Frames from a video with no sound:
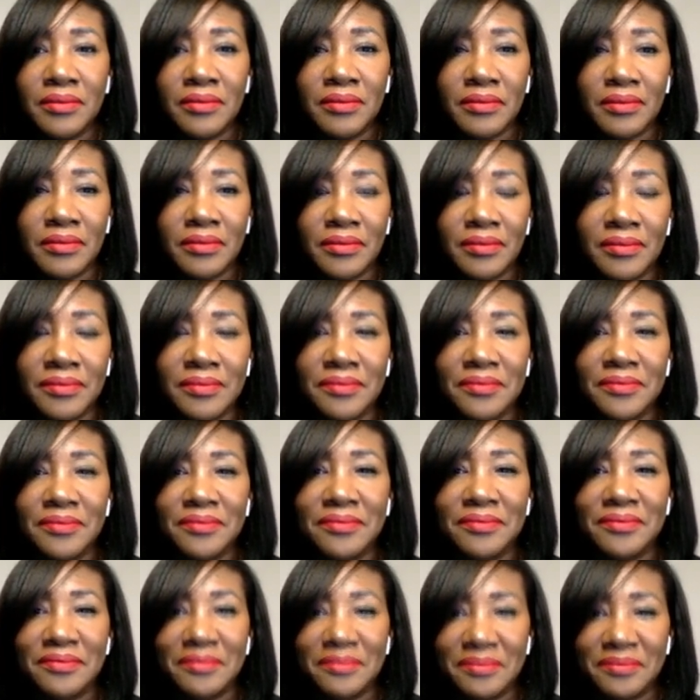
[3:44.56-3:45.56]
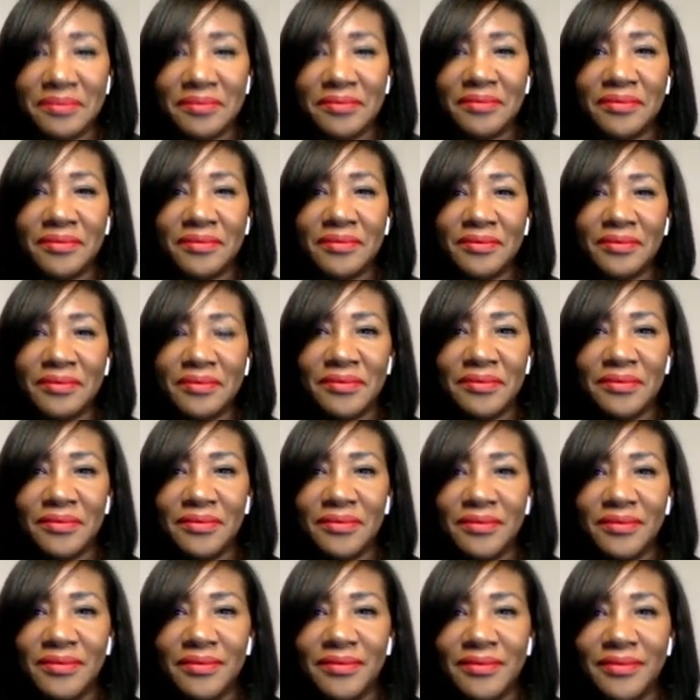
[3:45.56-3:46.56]

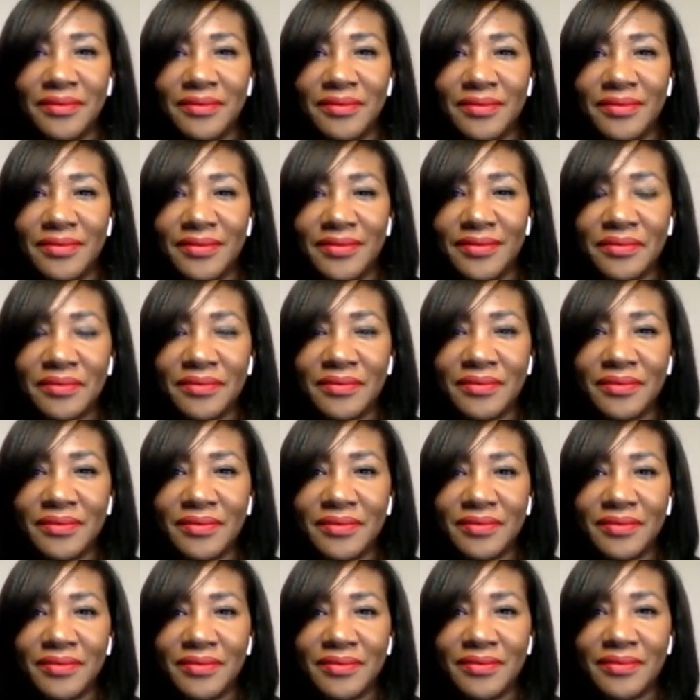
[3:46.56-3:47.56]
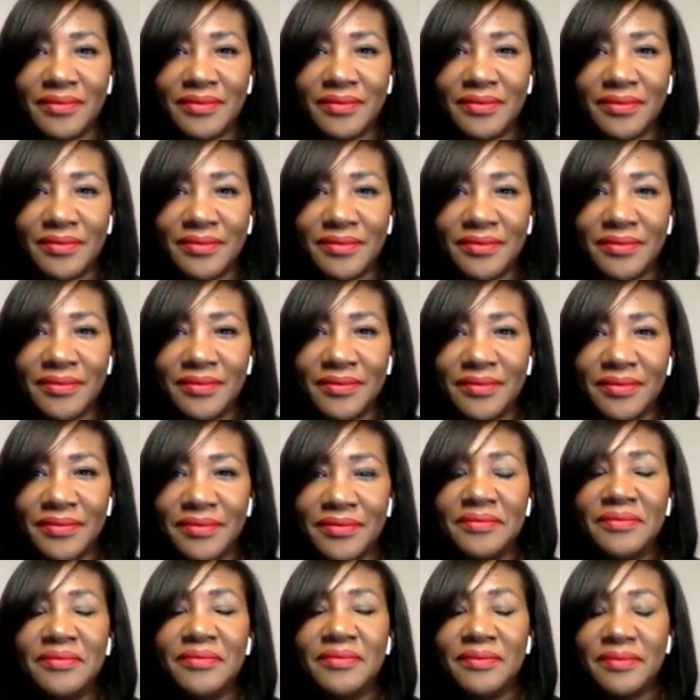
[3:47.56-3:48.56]

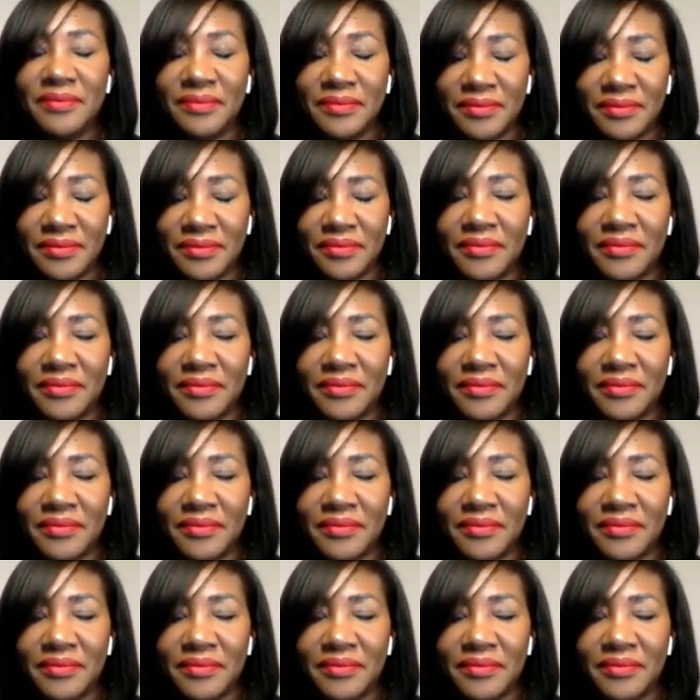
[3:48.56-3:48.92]
The person shown says nothing.